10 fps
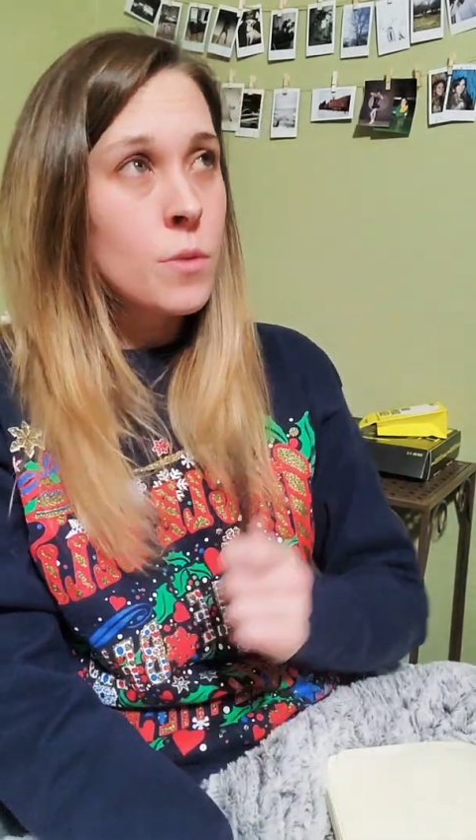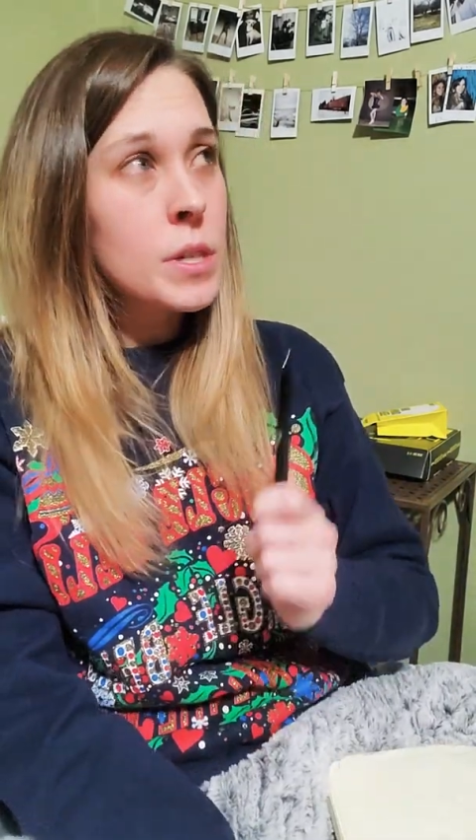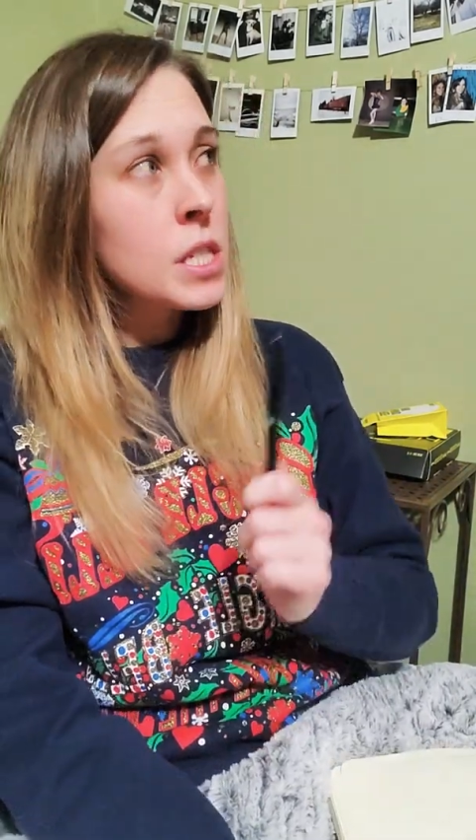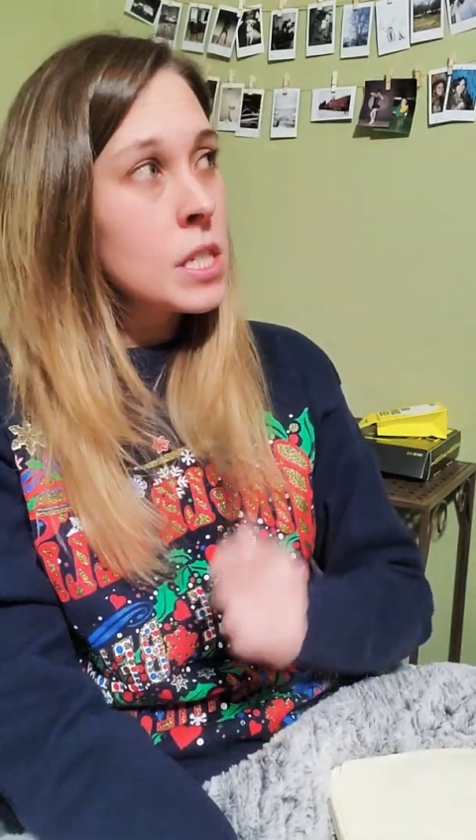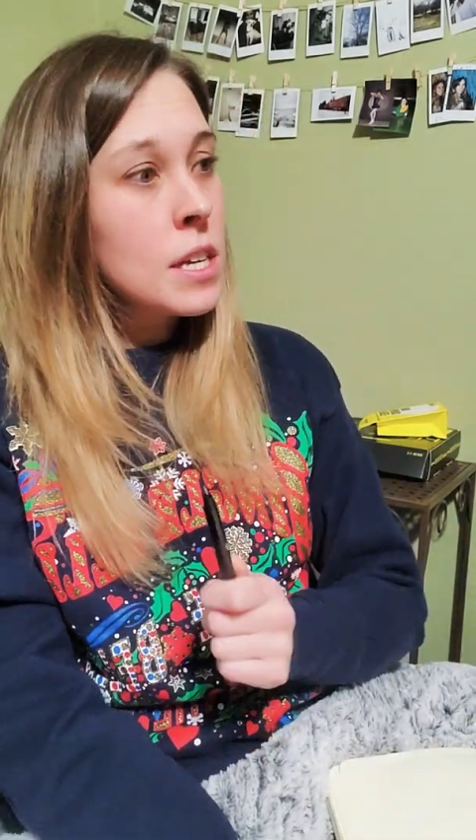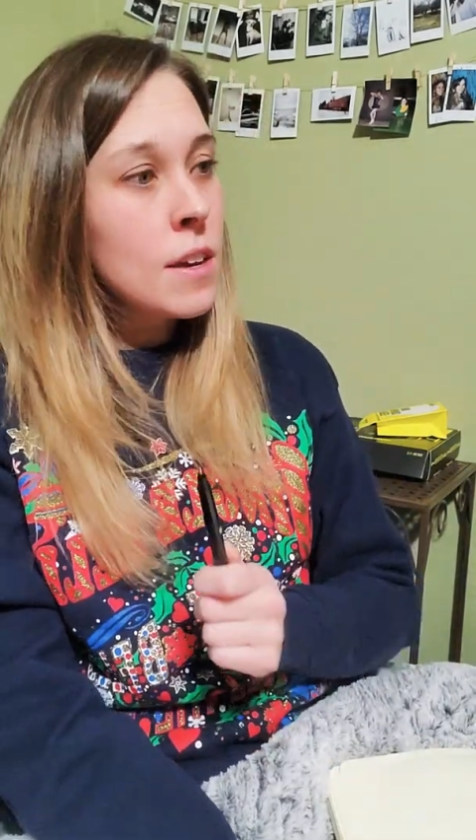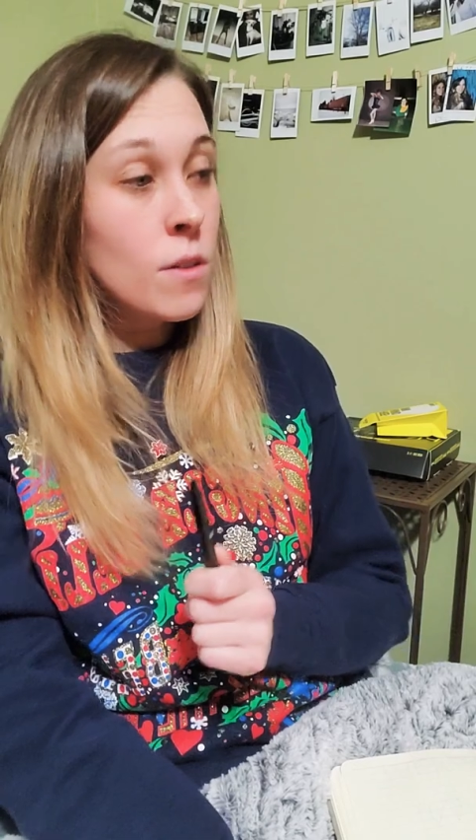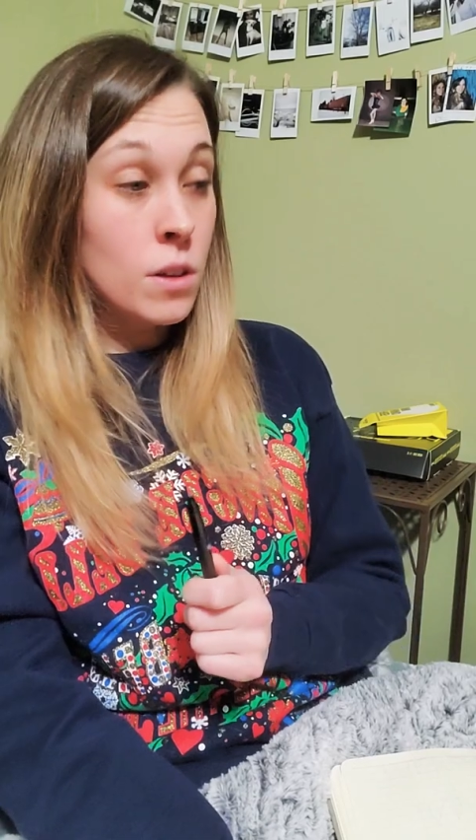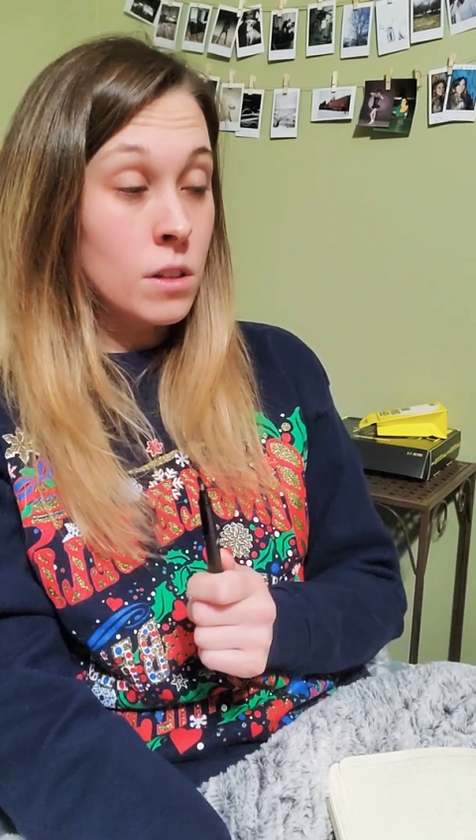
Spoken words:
receive